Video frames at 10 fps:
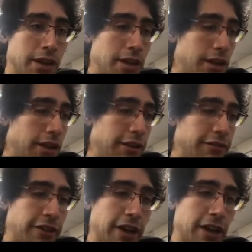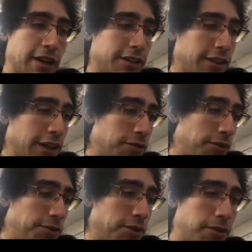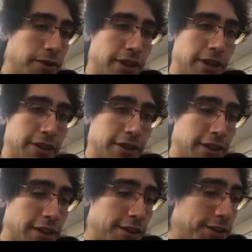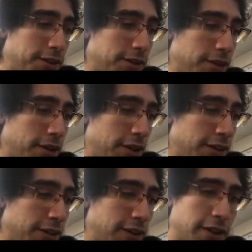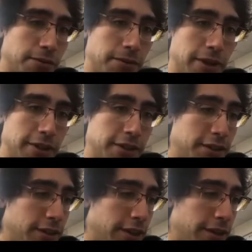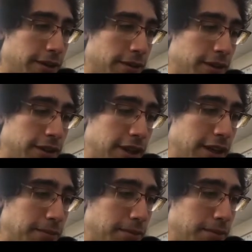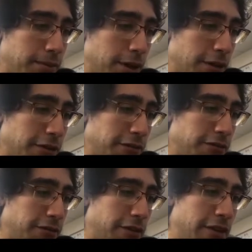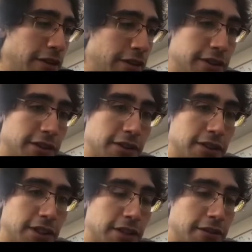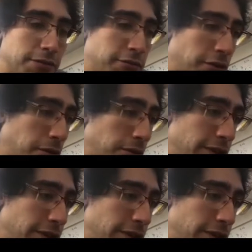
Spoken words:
And if I ask, I could also go here and say, what is the type of this hole that I